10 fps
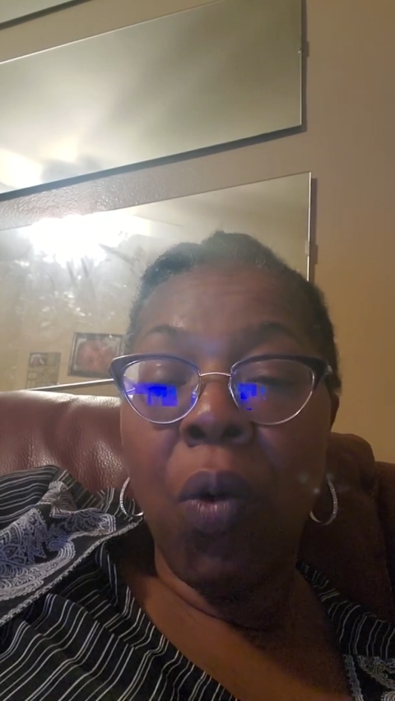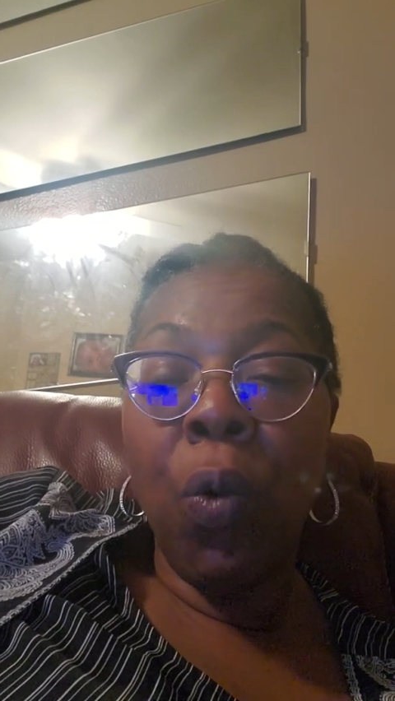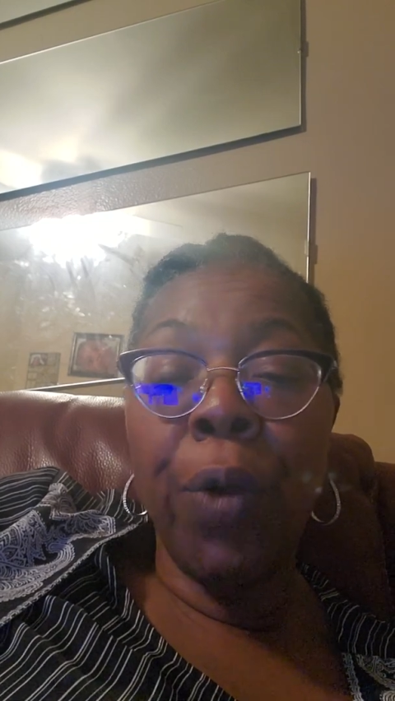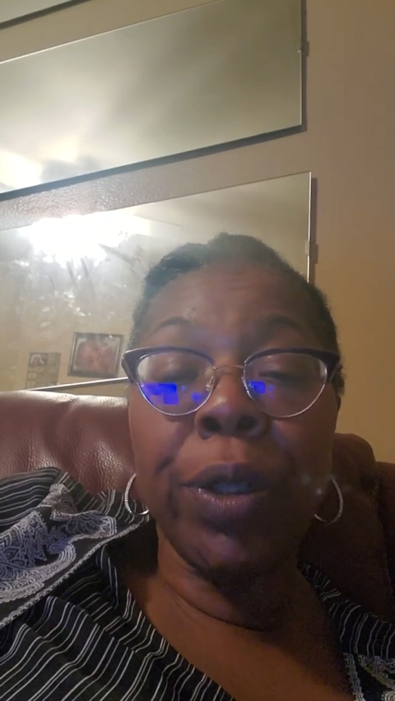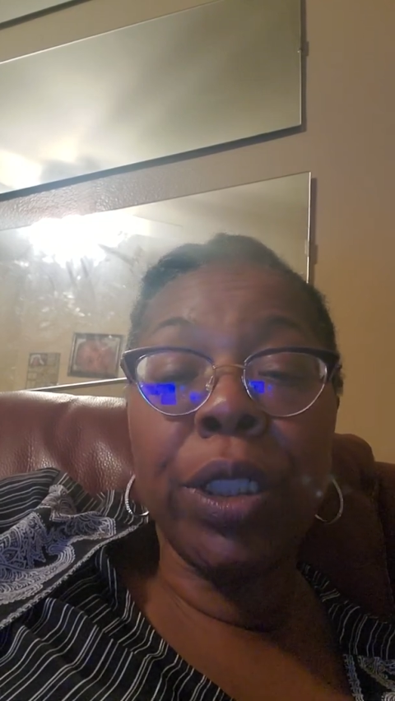
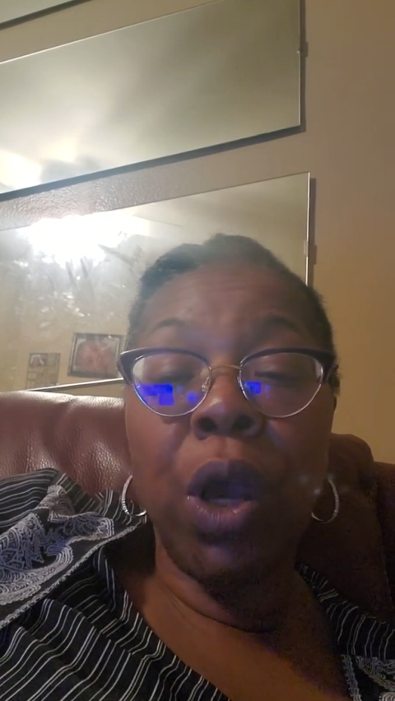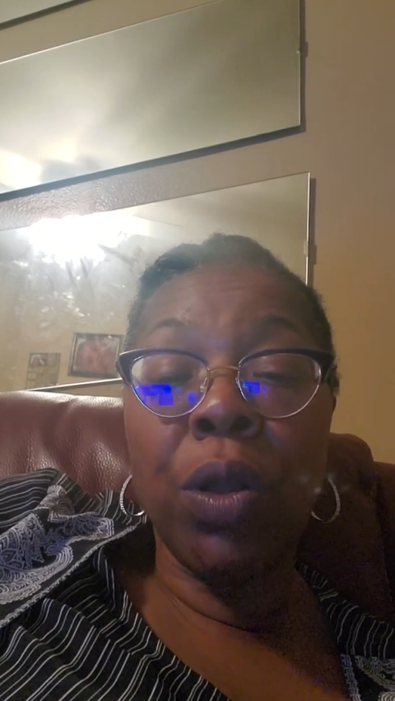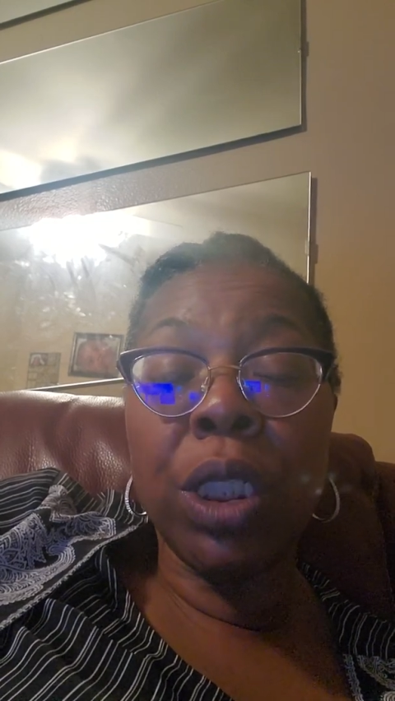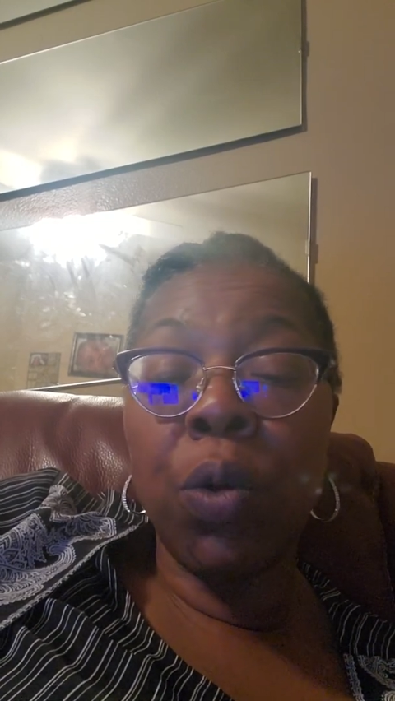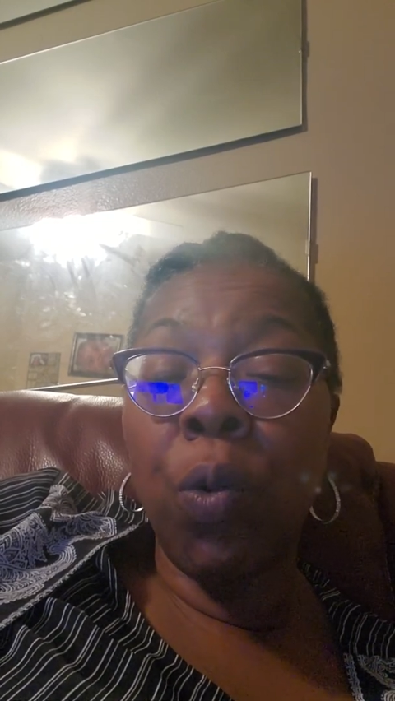we were
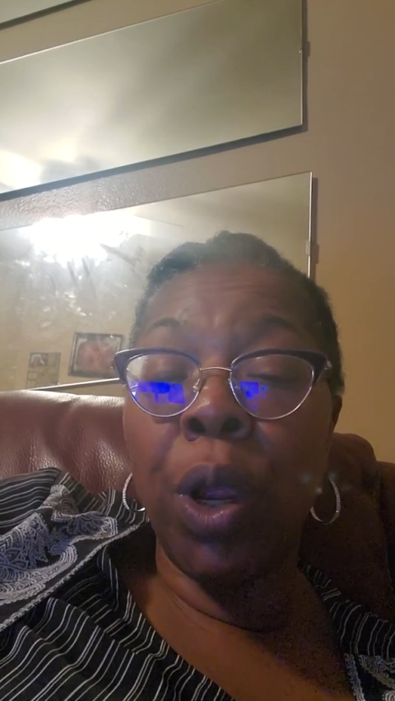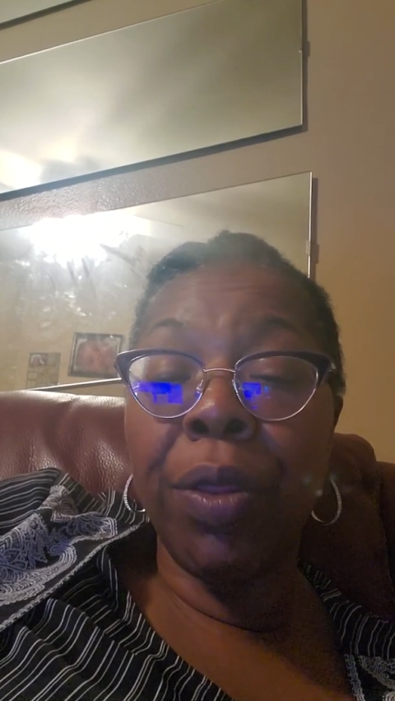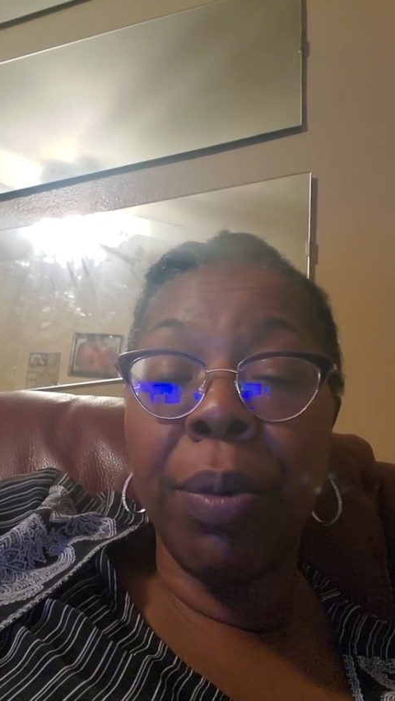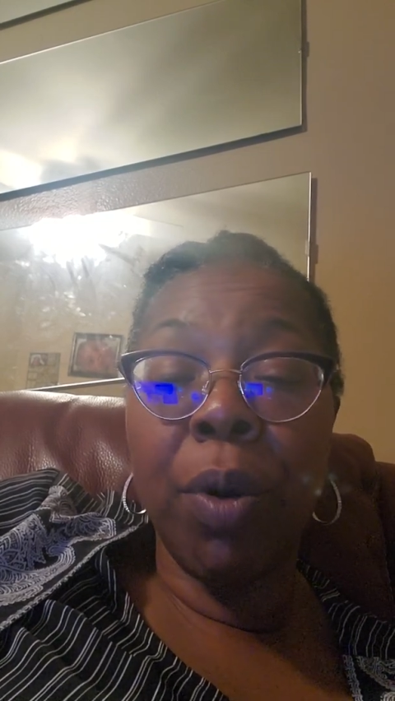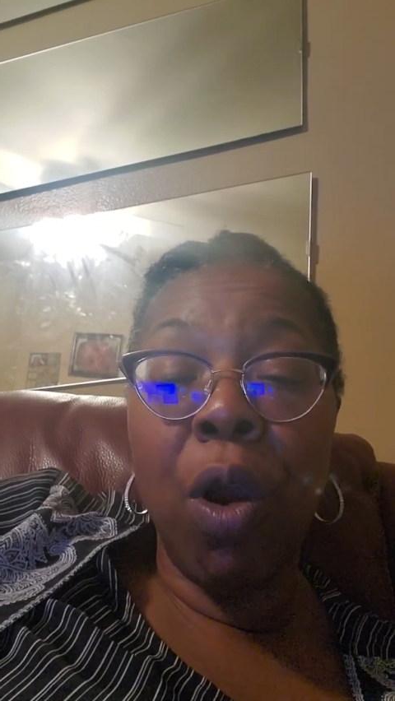told to wear
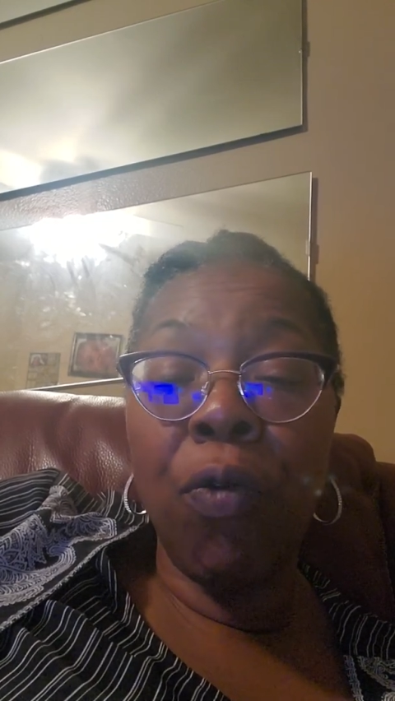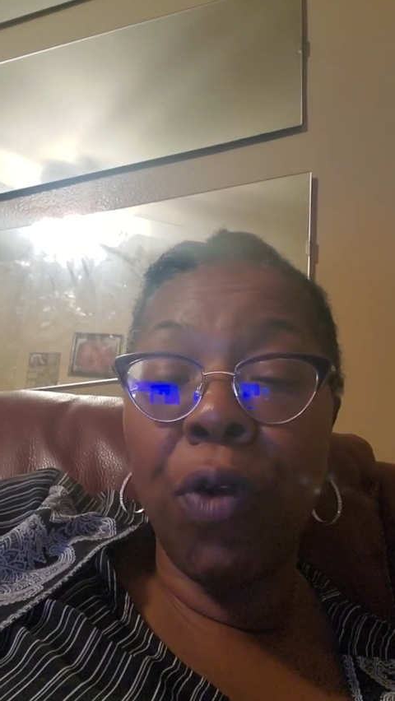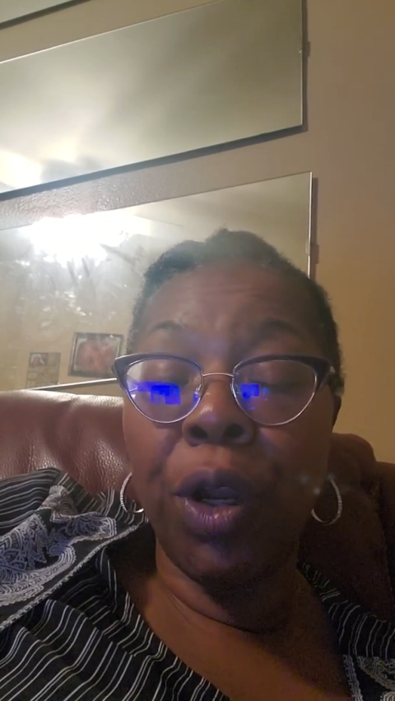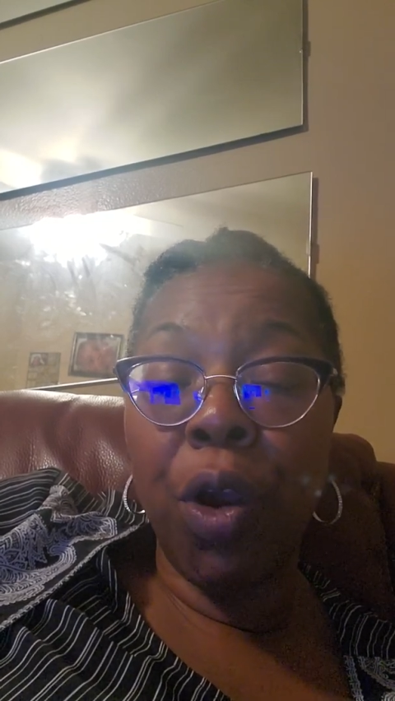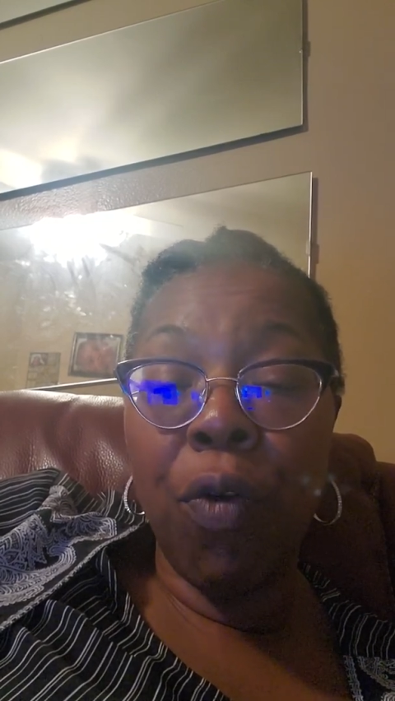them
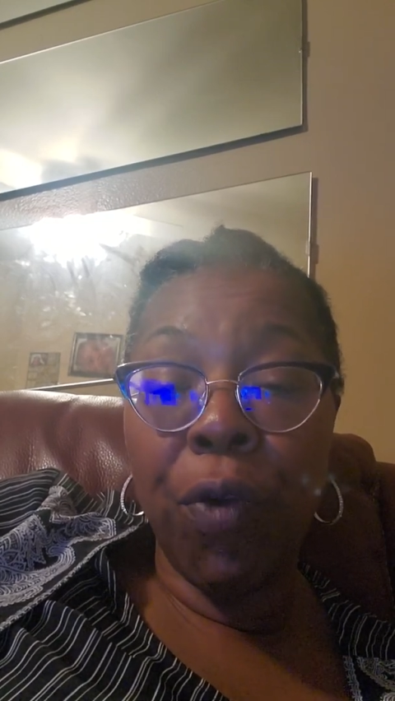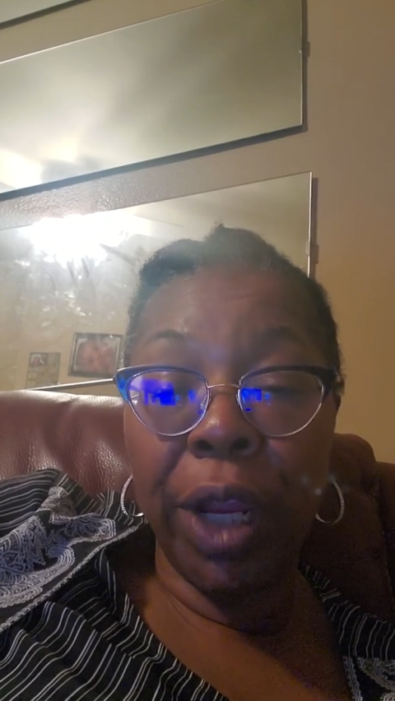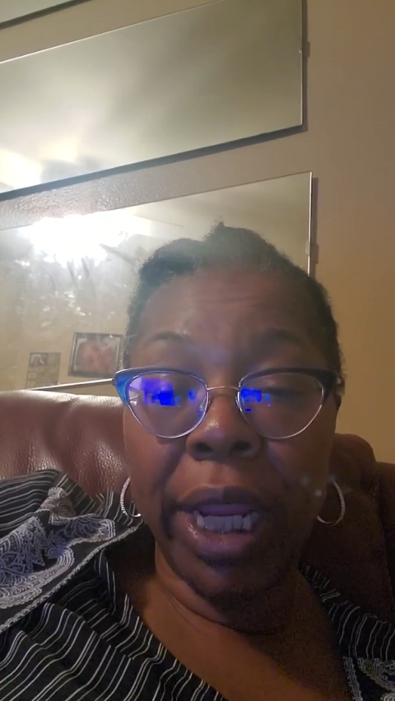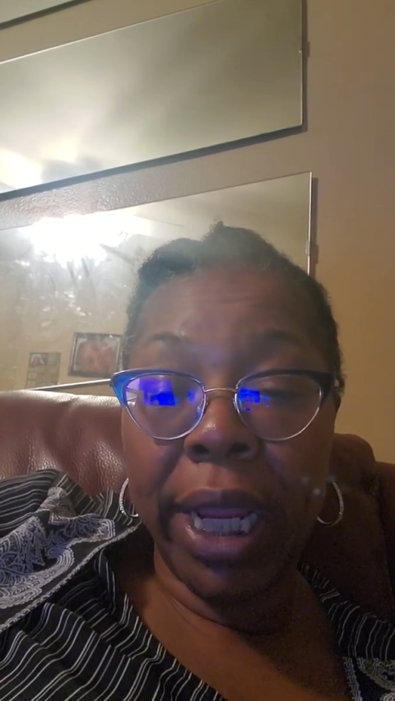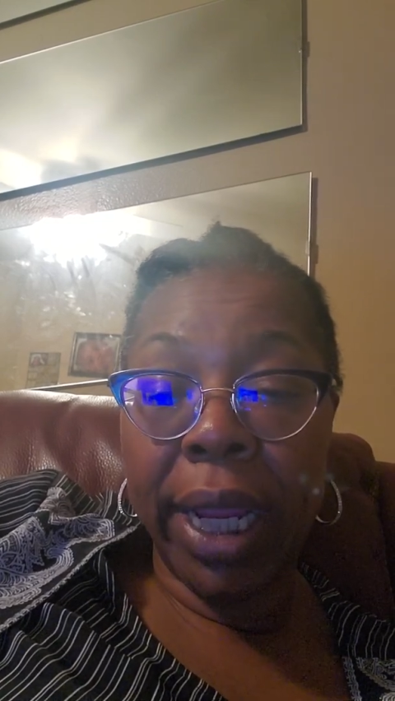over and over
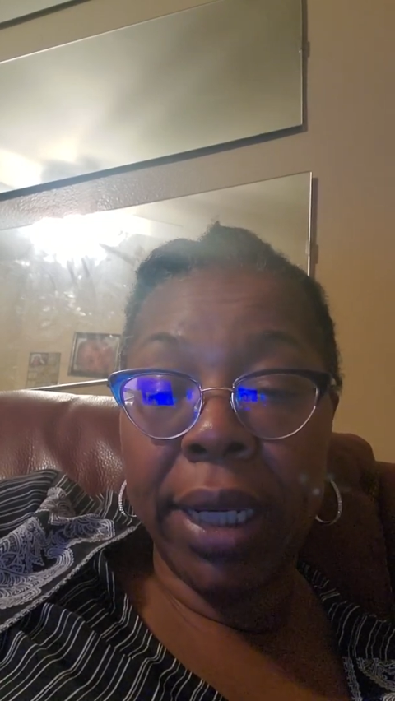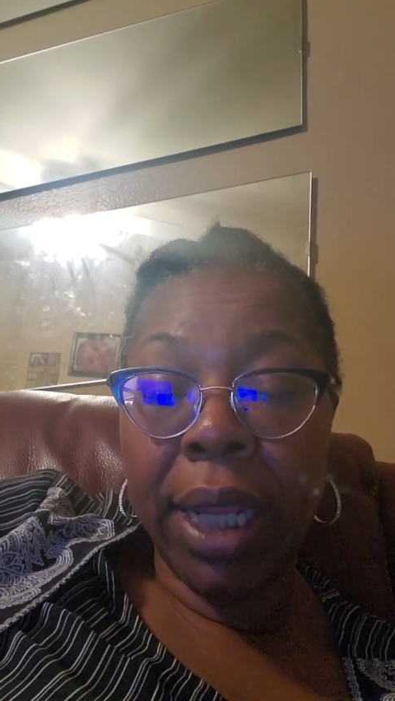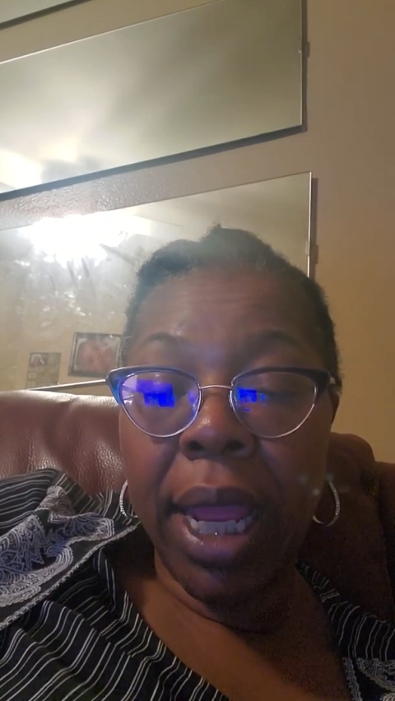again.